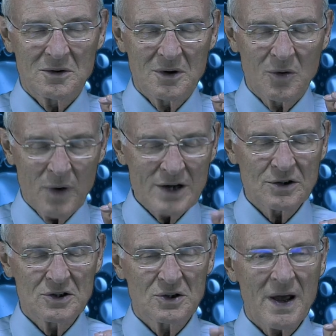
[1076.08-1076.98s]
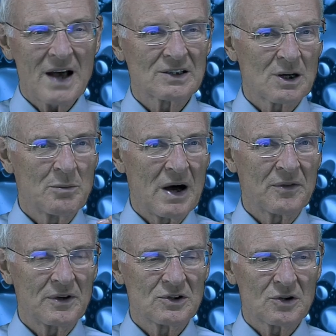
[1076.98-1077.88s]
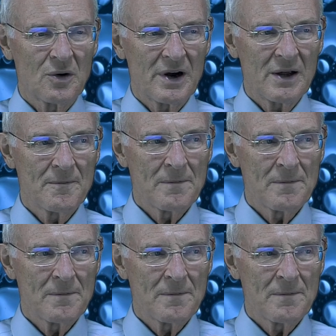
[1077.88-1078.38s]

questions to ask about this story.